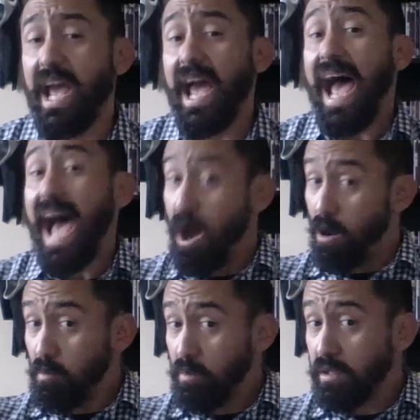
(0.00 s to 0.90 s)

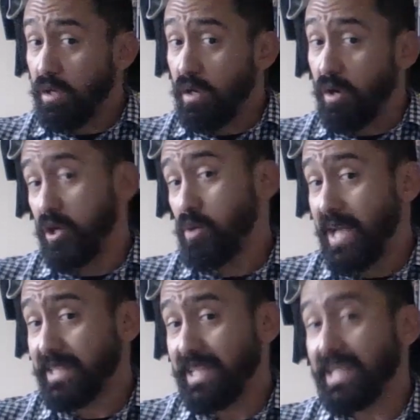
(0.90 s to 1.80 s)
How, are you
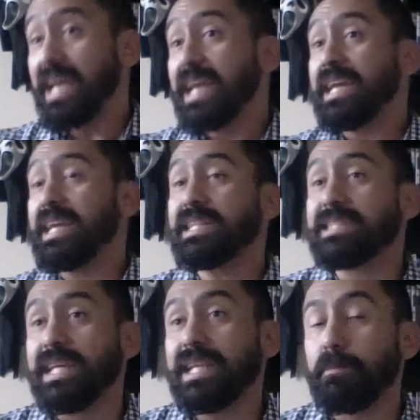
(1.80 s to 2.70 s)
asking? He
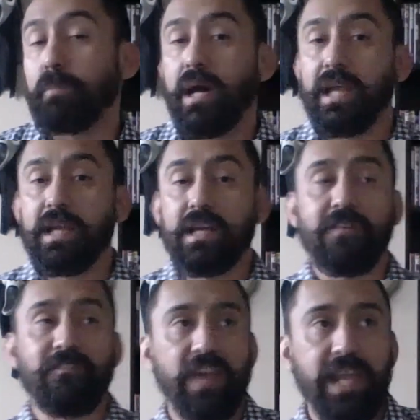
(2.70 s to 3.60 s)
did it by
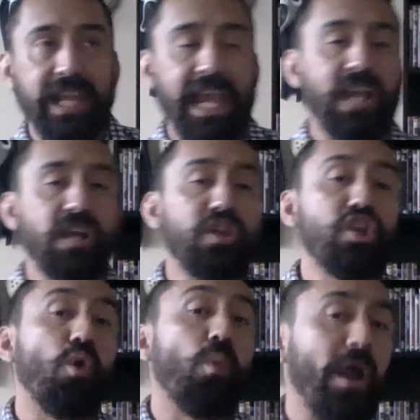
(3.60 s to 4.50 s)
conveying a
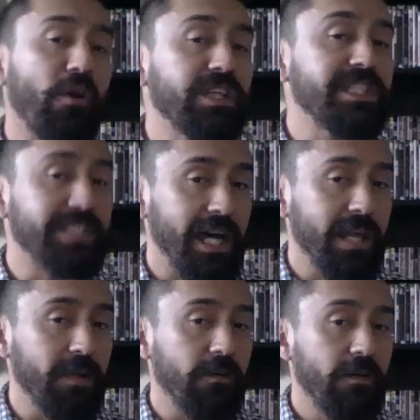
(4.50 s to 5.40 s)
noir
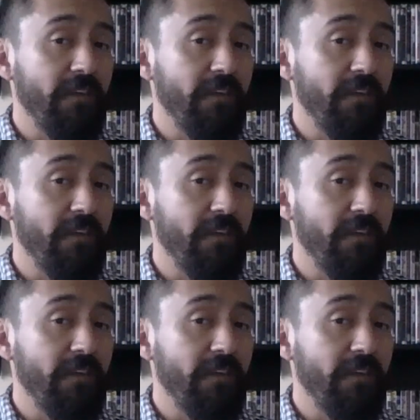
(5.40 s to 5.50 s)
style